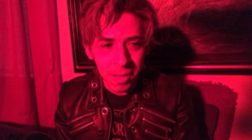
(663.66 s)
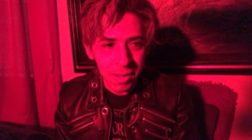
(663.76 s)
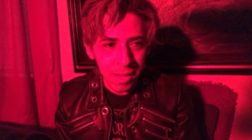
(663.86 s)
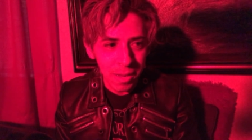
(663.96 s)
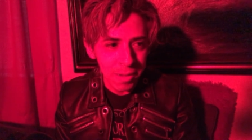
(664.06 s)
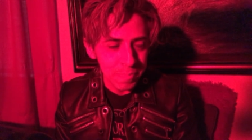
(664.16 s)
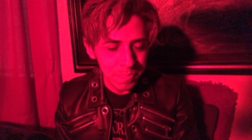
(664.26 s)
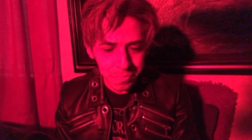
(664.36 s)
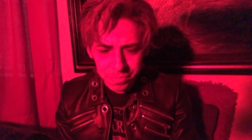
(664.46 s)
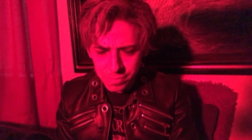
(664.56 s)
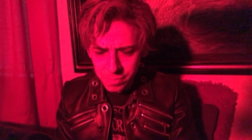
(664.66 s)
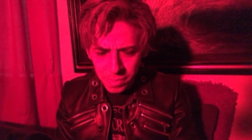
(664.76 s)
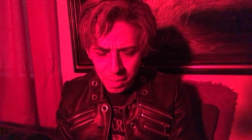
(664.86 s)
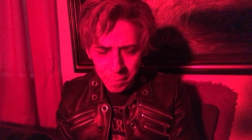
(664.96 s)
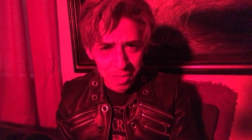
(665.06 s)
and it, and it
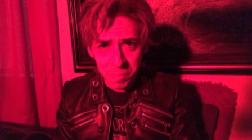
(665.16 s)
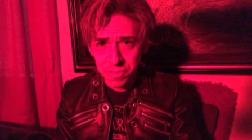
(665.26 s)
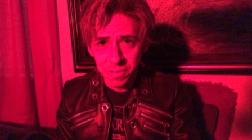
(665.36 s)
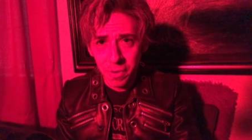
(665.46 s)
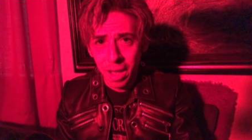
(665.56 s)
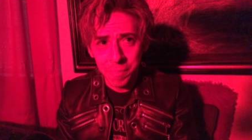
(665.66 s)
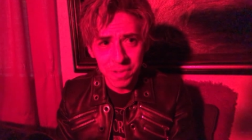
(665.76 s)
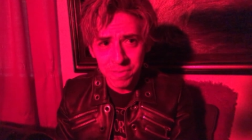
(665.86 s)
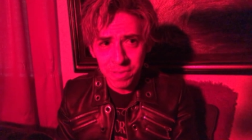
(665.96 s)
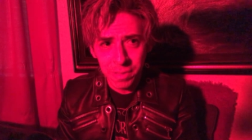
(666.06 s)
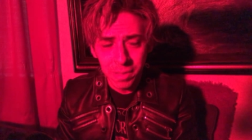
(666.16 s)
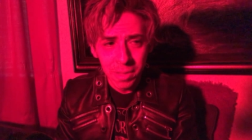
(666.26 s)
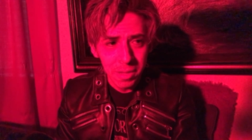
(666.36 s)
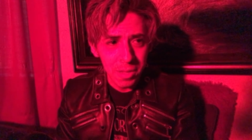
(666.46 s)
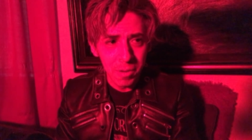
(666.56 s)
makes me so happy to see,
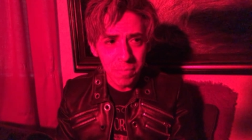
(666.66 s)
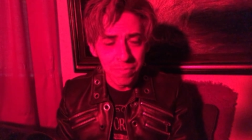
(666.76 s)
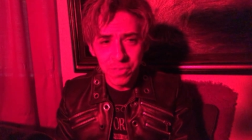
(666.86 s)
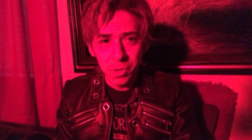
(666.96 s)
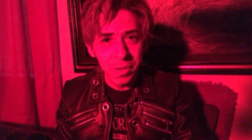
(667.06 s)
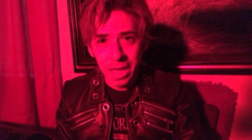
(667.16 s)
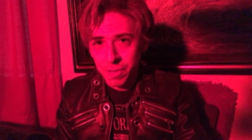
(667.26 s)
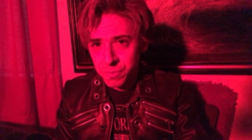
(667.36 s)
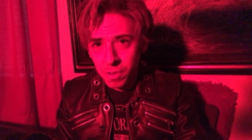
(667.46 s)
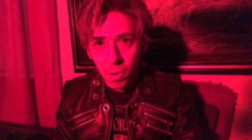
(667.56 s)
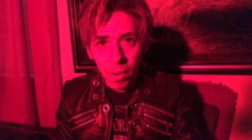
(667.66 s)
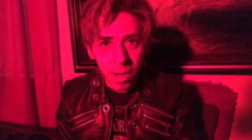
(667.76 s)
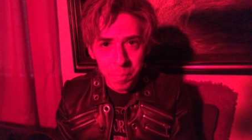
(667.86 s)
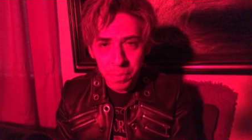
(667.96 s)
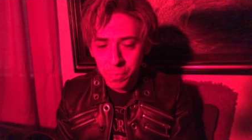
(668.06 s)
you know, view counts go
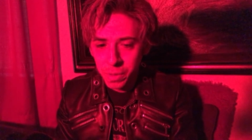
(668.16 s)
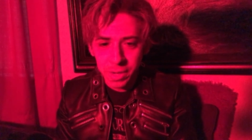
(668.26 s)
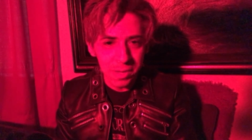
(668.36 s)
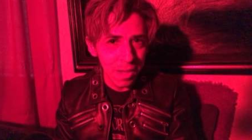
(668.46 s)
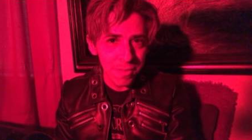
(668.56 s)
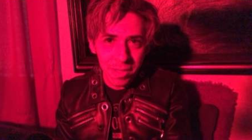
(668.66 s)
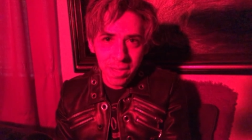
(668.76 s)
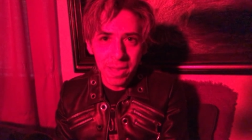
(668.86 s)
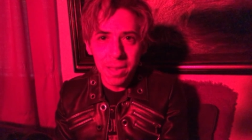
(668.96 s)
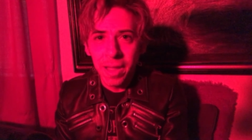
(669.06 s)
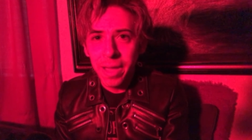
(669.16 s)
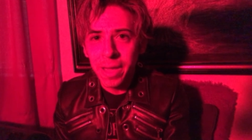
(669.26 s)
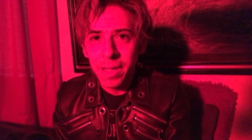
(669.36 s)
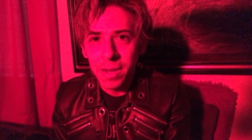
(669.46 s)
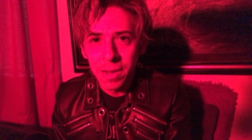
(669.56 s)
up. It really does. I can't lie.
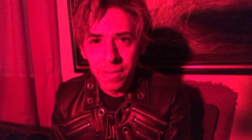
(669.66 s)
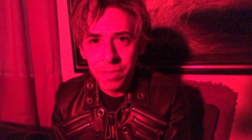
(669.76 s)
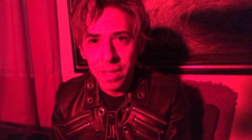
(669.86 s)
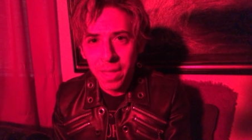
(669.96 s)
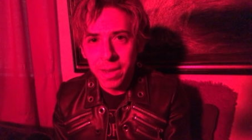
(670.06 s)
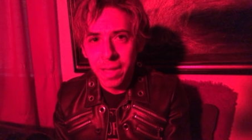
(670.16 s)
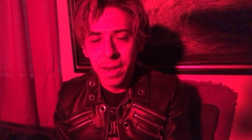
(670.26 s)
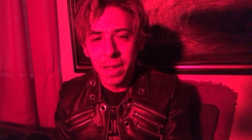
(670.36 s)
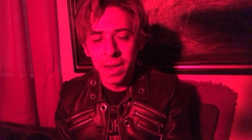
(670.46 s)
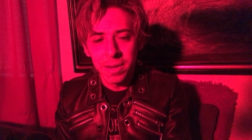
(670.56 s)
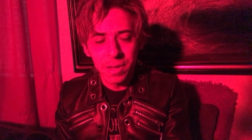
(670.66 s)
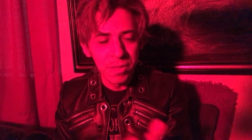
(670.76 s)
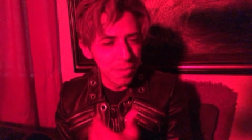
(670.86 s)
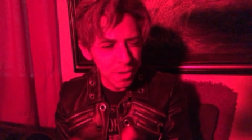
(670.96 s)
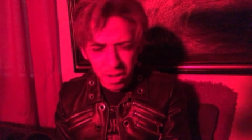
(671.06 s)
I, I love it. And, and, I, and the,
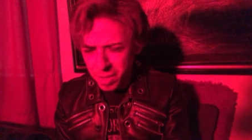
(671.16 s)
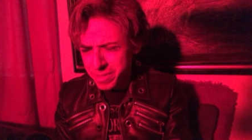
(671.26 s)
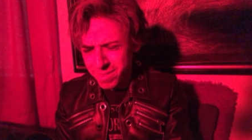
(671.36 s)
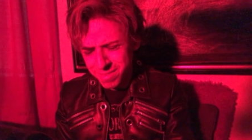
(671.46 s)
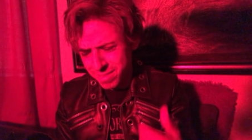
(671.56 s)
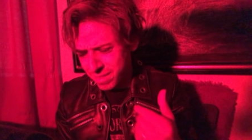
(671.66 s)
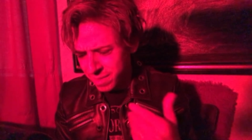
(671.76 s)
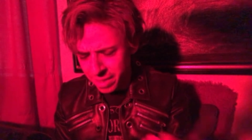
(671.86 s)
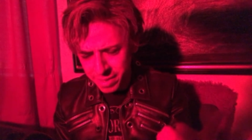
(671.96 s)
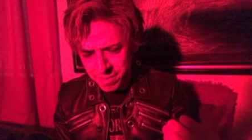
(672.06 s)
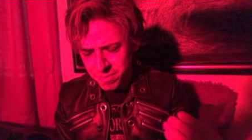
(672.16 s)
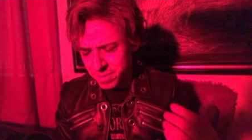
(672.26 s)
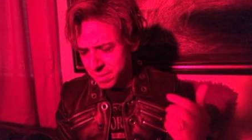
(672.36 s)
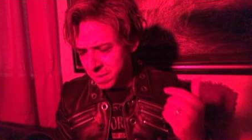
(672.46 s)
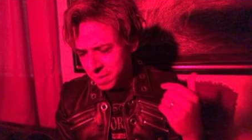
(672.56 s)
the, comments and the likes
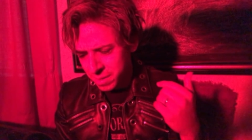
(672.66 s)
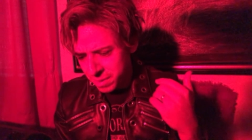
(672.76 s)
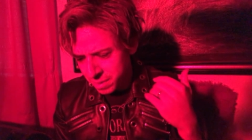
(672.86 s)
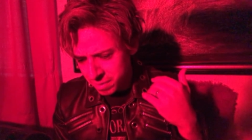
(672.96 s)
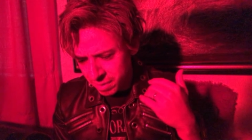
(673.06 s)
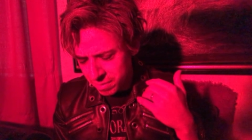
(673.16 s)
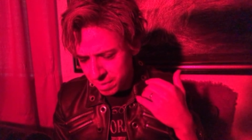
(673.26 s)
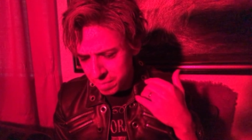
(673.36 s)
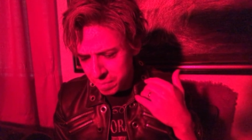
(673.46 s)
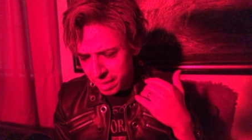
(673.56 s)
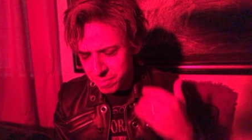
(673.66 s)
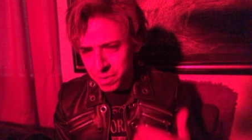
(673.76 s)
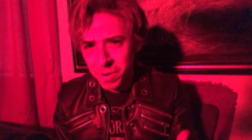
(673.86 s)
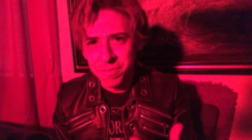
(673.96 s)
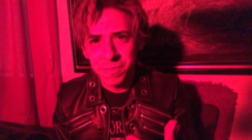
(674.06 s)
and it, it, it makes an
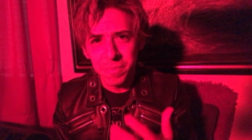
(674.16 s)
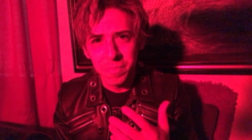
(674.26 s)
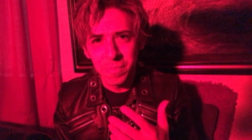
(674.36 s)
artist